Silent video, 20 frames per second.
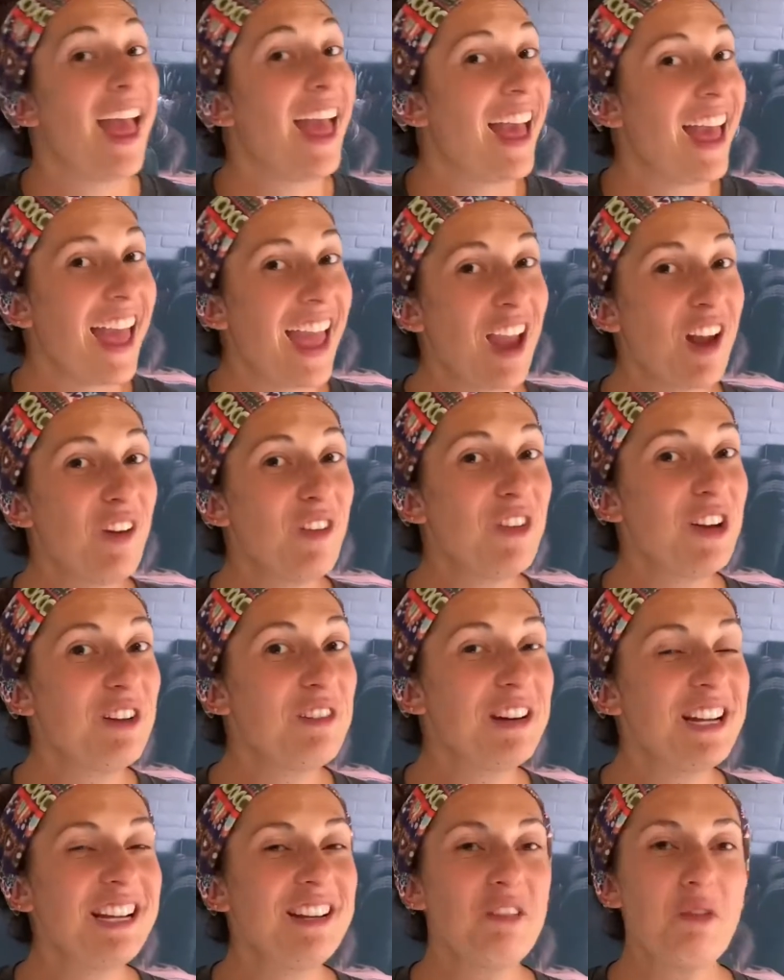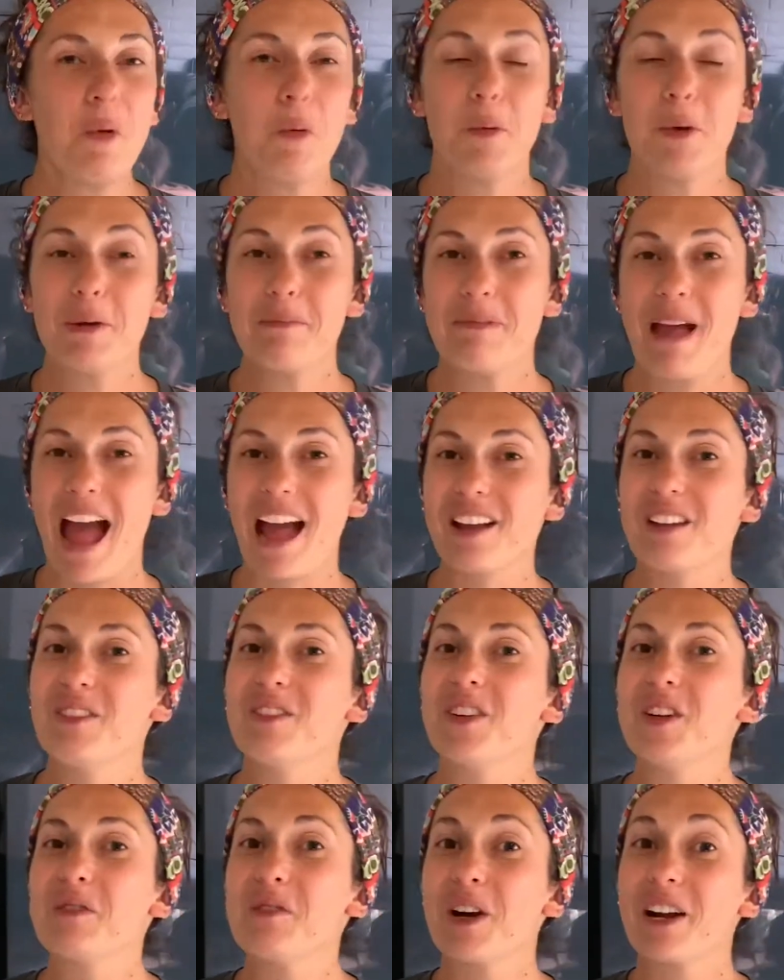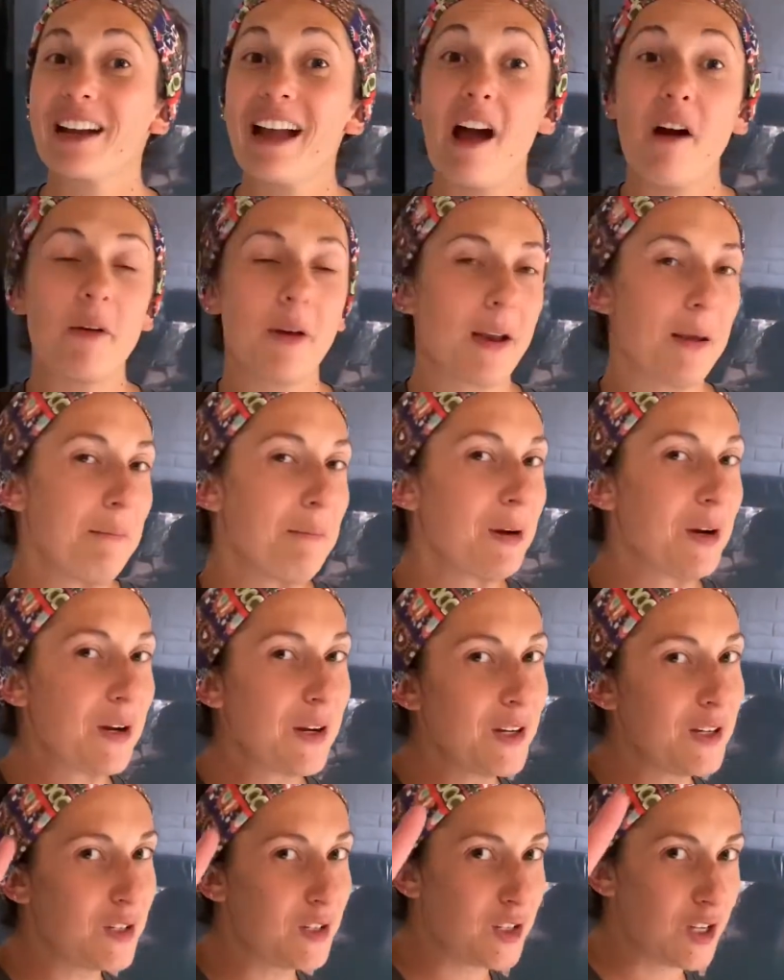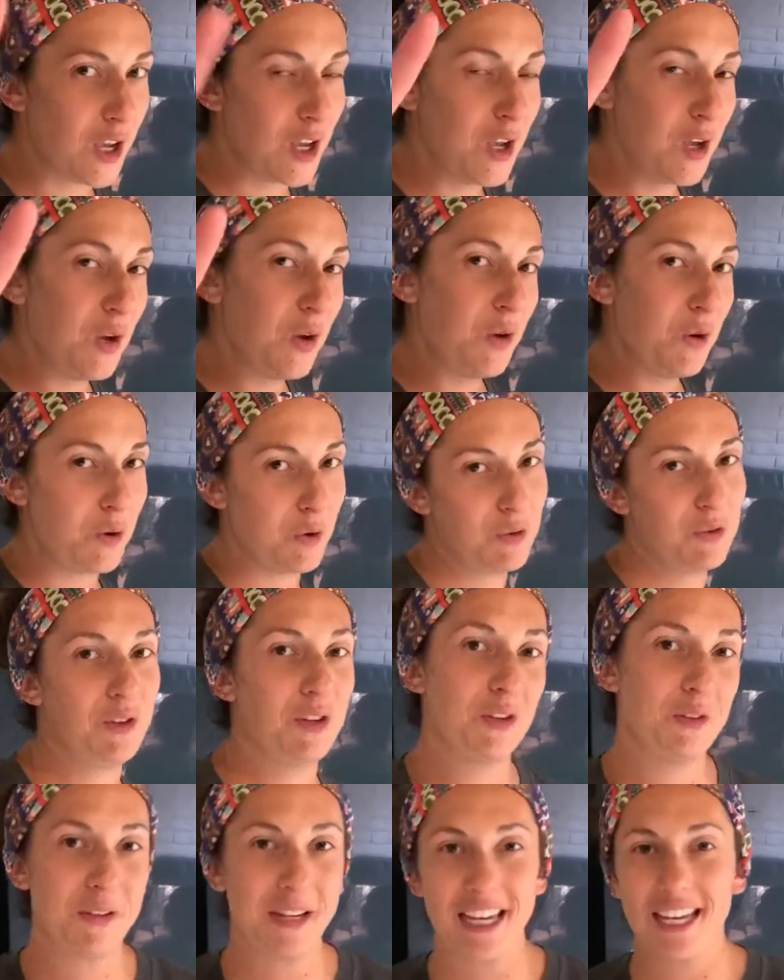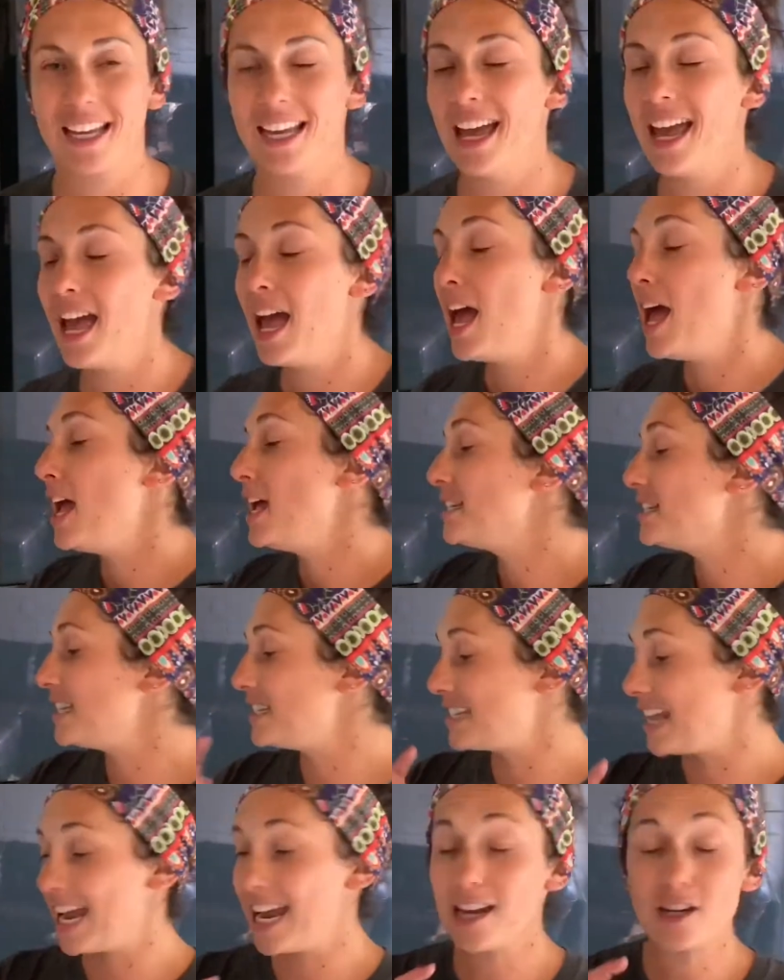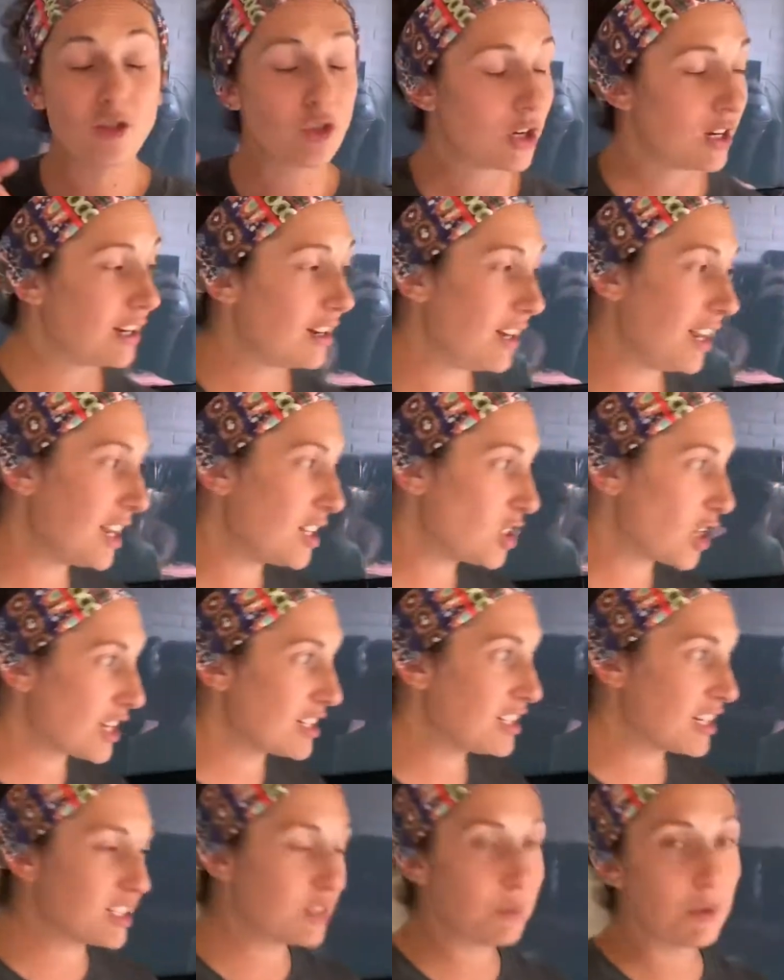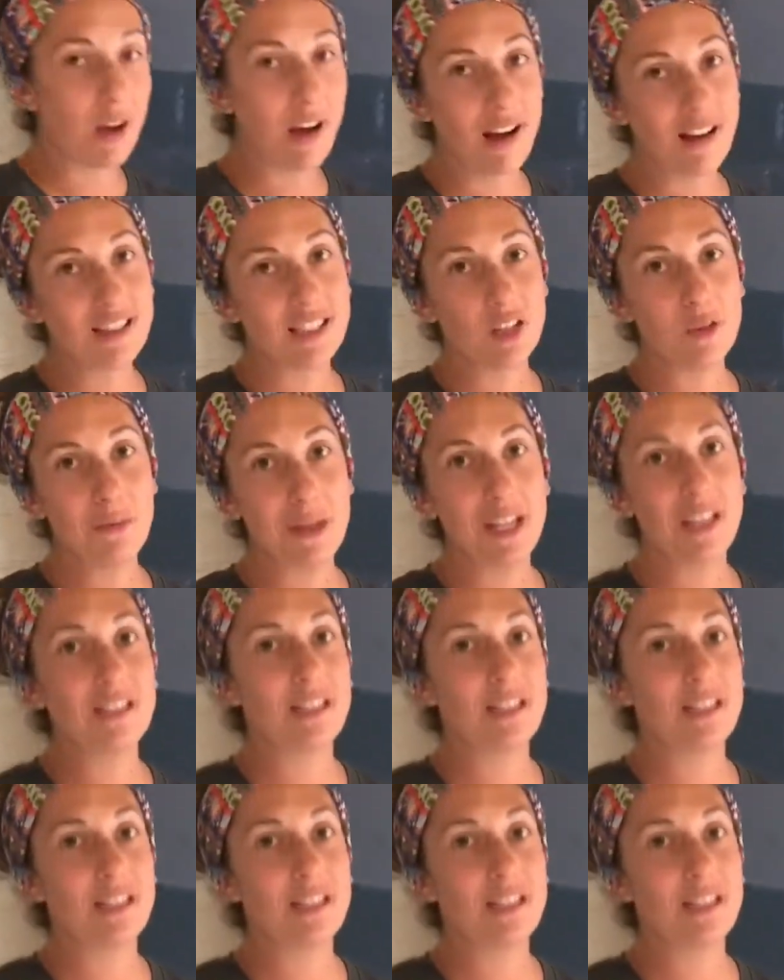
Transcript: Hey everyone, we're back for workout number two for the week. Today, Trinity and Justice will also be